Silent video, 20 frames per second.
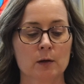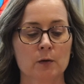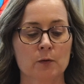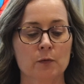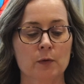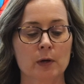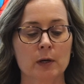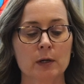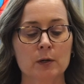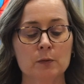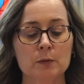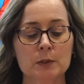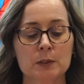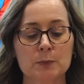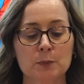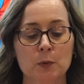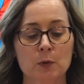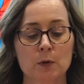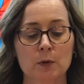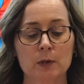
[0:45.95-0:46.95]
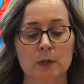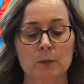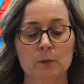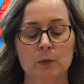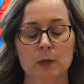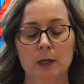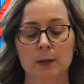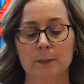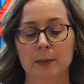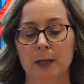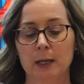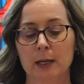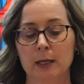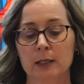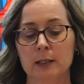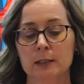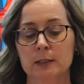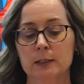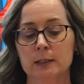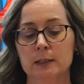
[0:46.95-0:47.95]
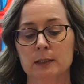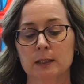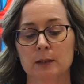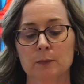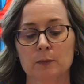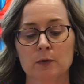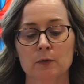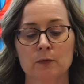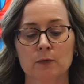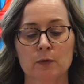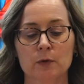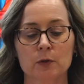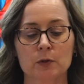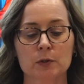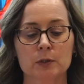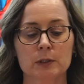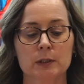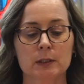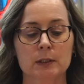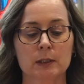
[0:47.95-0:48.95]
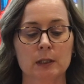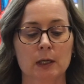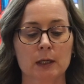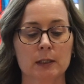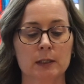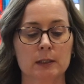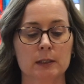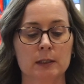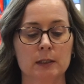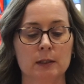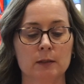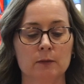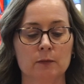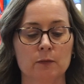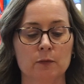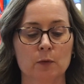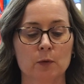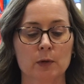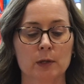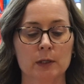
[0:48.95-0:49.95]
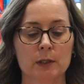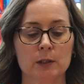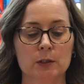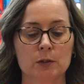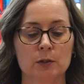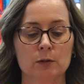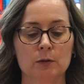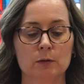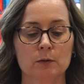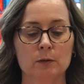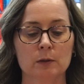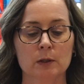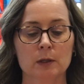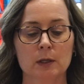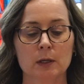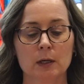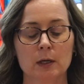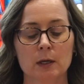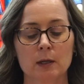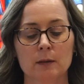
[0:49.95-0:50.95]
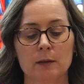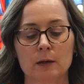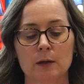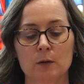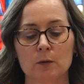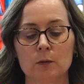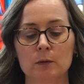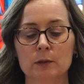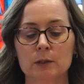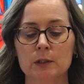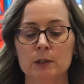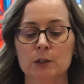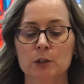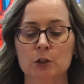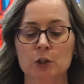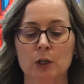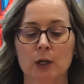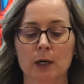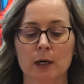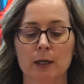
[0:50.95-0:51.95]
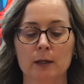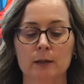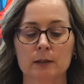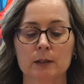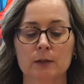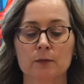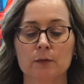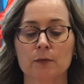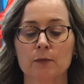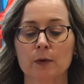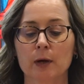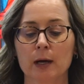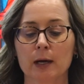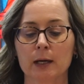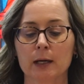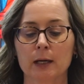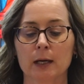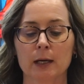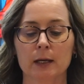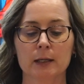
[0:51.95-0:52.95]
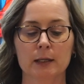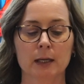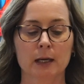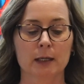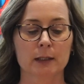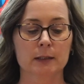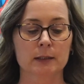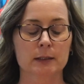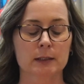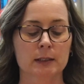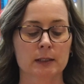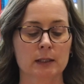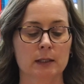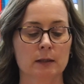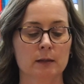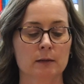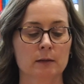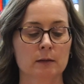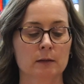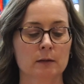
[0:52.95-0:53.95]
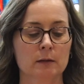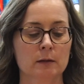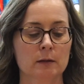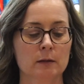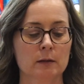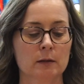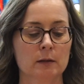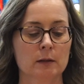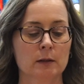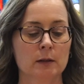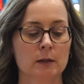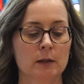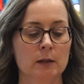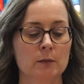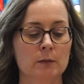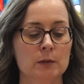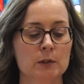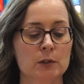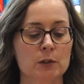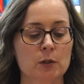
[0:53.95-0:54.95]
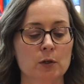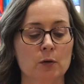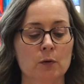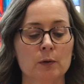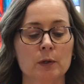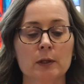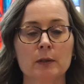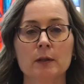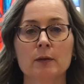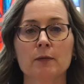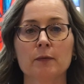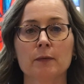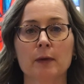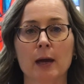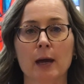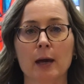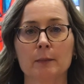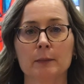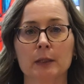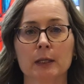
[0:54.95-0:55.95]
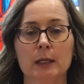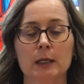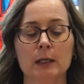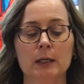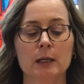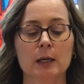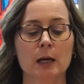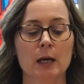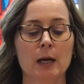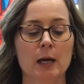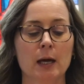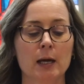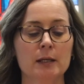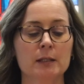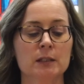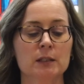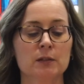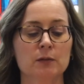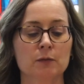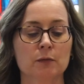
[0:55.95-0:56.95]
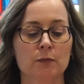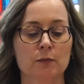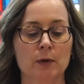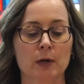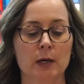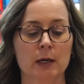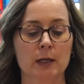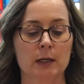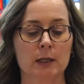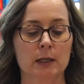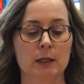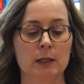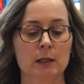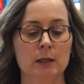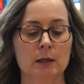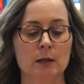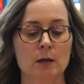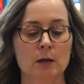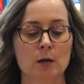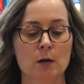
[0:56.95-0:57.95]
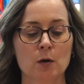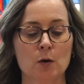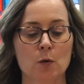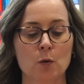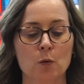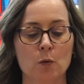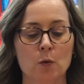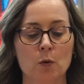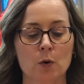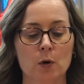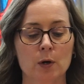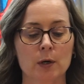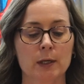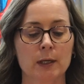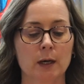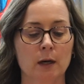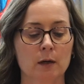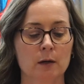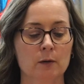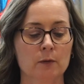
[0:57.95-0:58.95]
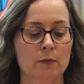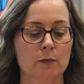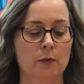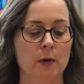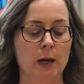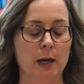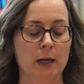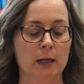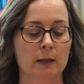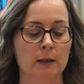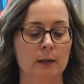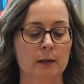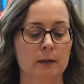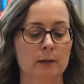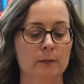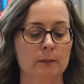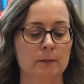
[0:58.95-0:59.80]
Frank was born in Winnipeg, December 1st, 1942, the oldest child of Frank and Nancy. He was known in the family as Frankie or Young Frank.